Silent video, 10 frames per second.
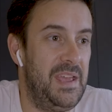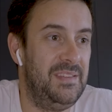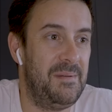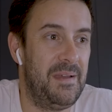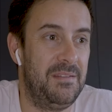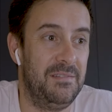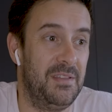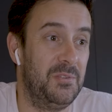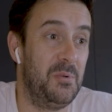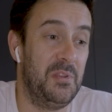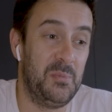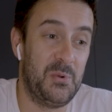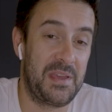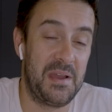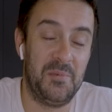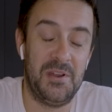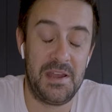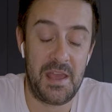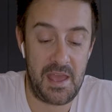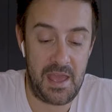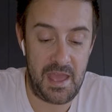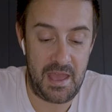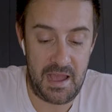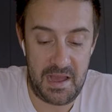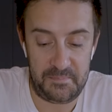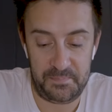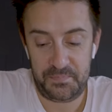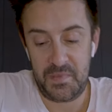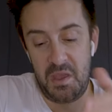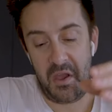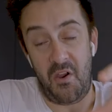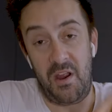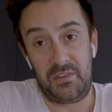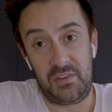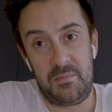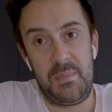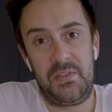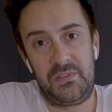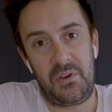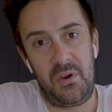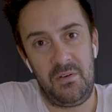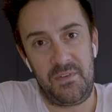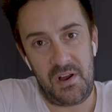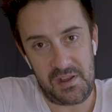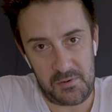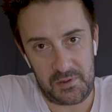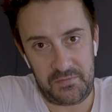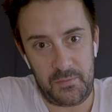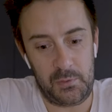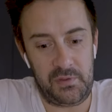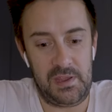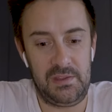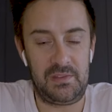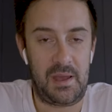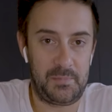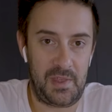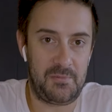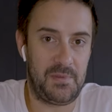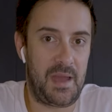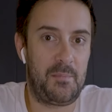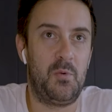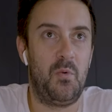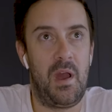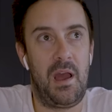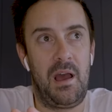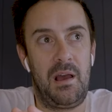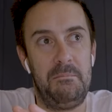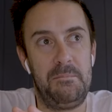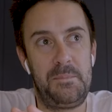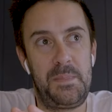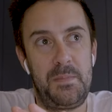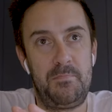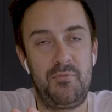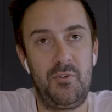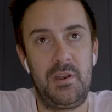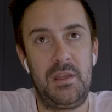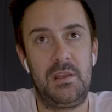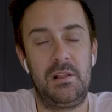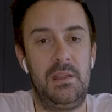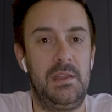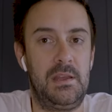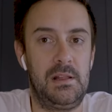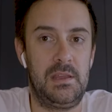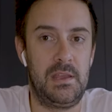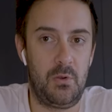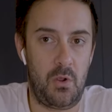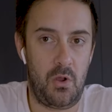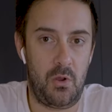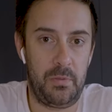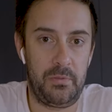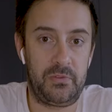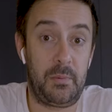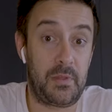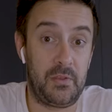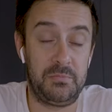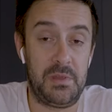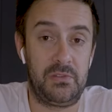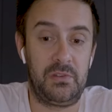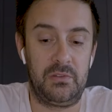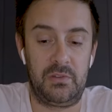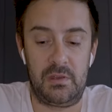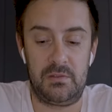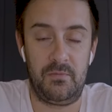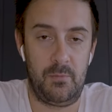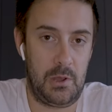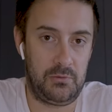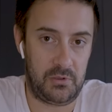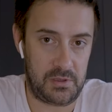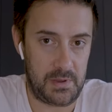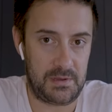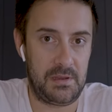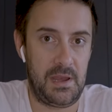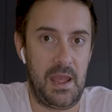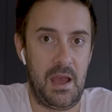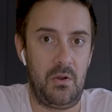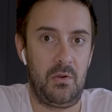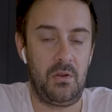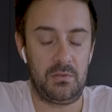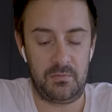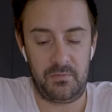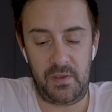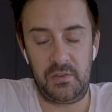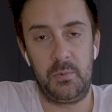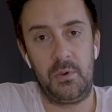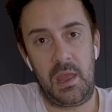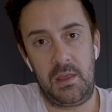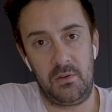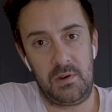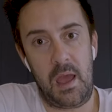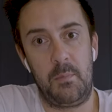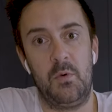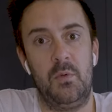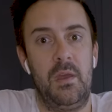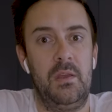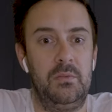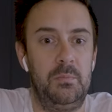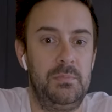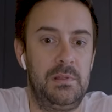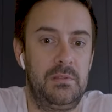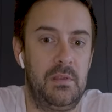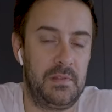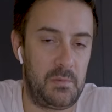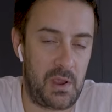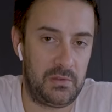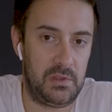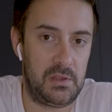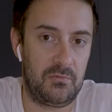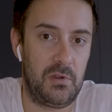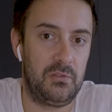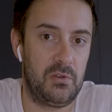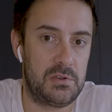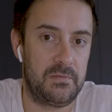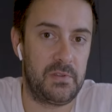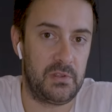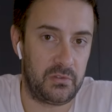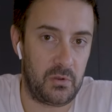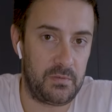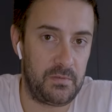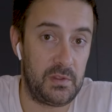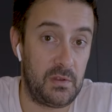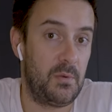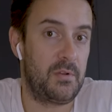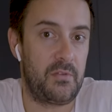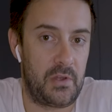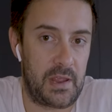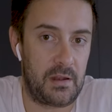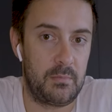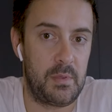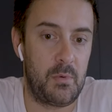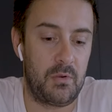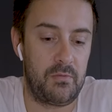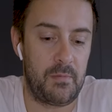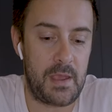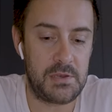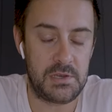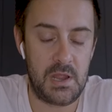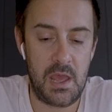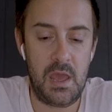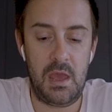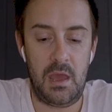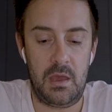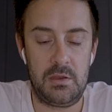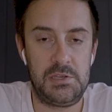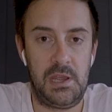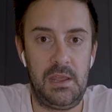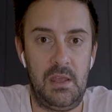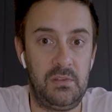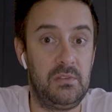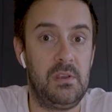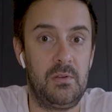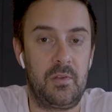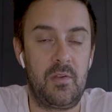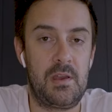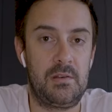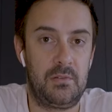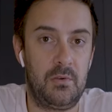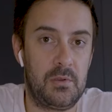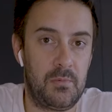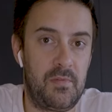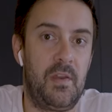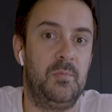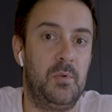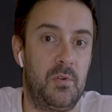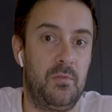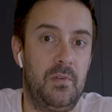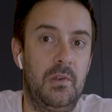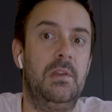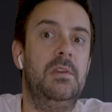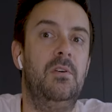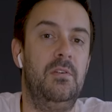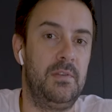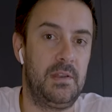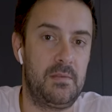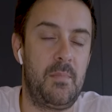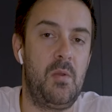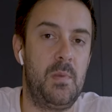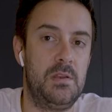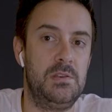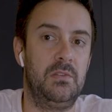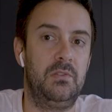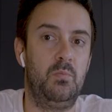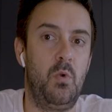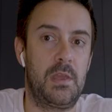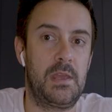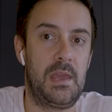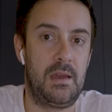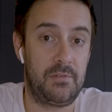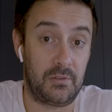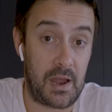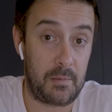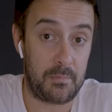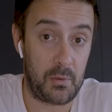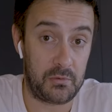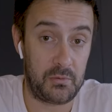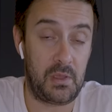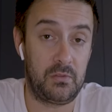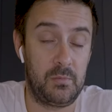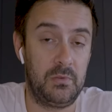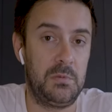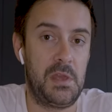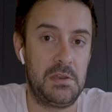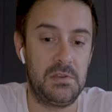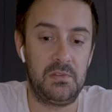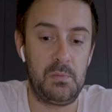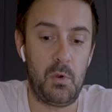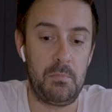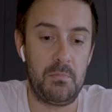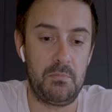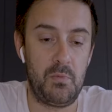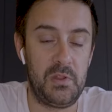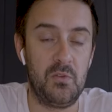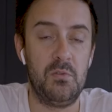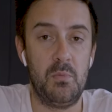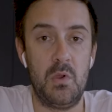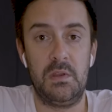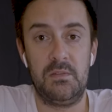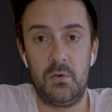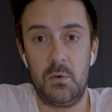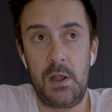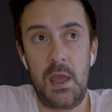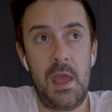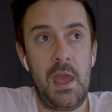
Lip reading: Easy, mate. There's always more to come, right? All right, so the myths of iOS 14's update with Apple. Pretty clean and clear on some of those myths. It's well documented now on Facebook and on Apple. There's definitely ways that you can research it for yourself if you did want to find out a little bit more information. Jay has his ear on the ground talking with Facebook very often at the moment and just working out for our personal customers with the agency what we do moving forward.